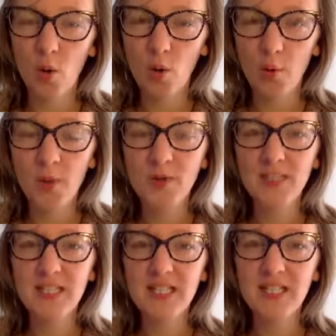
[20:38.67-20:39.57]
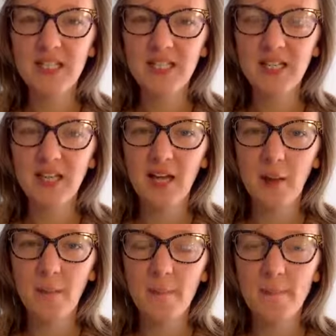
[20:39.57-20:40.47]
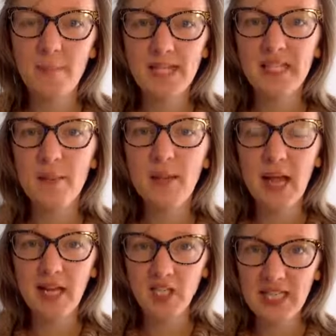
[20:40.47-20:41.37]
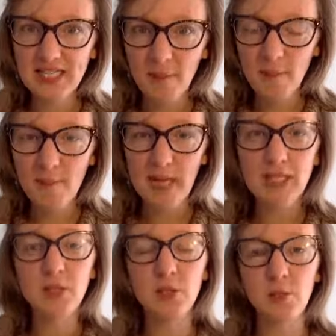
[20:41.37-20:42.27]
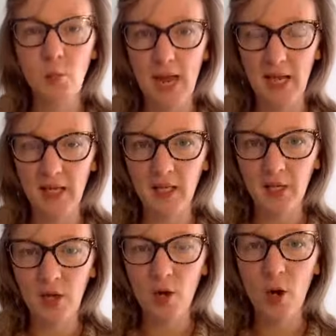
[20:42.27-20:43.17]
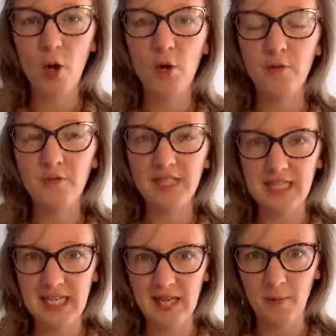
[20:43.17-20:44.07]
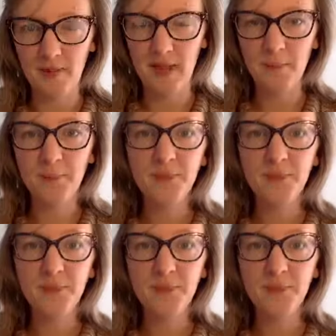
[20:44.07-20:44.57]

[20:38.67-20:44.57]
almost, it's a mental way of dealing with it.